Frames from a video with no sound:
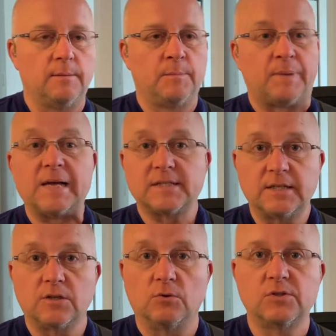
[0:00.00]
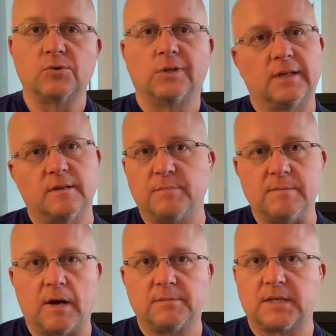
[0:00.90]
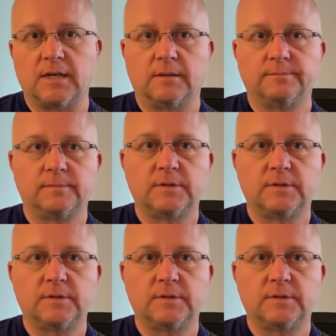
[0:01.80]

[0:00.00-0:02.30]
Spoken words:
passing tone, so like the Bebop scale,